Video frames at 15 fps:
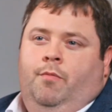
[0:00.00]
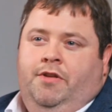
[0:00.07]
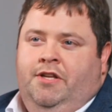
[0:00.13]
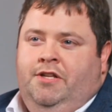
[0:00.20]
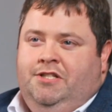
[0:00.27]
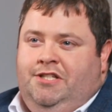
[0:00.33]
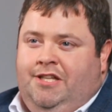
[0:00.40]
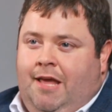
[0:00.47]
we
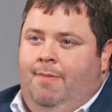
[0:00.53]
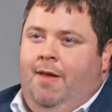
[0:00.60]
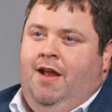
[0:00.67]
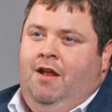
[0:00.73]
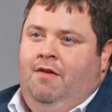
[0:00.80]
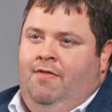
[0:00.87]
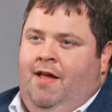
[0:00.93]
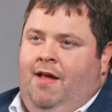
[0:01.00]
didn't skip
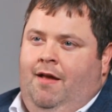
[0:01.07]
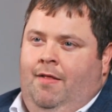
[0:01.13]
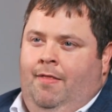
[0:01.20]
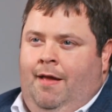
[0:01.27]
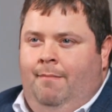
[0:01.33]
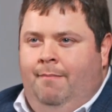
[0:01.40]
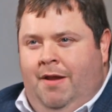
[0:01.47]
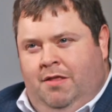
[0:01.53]
any of that, and
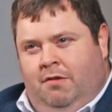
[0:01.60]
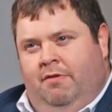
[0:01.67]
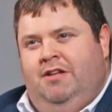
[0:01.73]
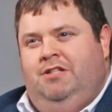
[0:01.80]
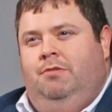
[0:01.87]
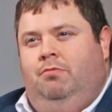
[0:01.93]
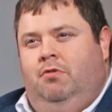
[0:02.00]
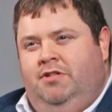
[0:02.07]
that made the
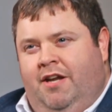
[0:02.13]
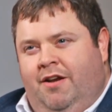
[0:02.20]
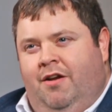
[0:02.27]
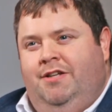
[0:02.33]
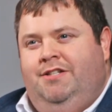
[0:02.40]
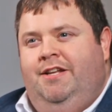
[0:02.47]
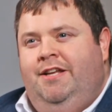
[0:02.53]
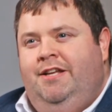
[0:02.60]
rest of the project
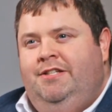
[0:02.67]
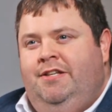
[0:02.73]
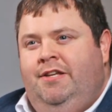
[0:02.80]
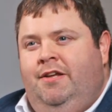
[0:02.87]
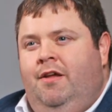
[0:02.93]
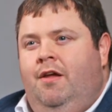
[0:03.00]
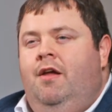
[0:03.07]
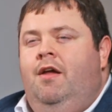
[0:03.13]
nice and easy.